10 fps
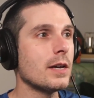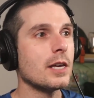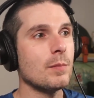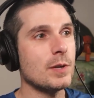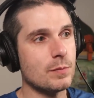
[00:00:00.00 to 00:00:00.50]

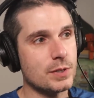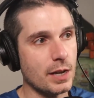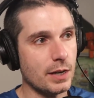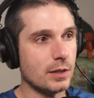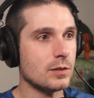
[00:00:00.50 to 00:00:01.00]
Give me some
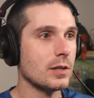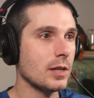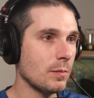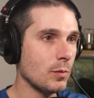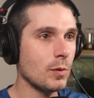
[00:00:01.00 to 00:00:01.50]
settings. And
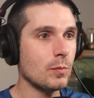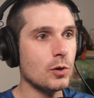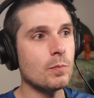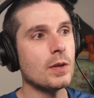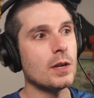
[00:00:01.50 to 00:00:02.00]
then boom, boom,
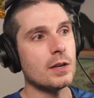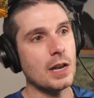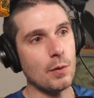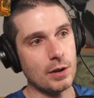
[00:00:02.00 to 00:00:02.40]
boom. Now we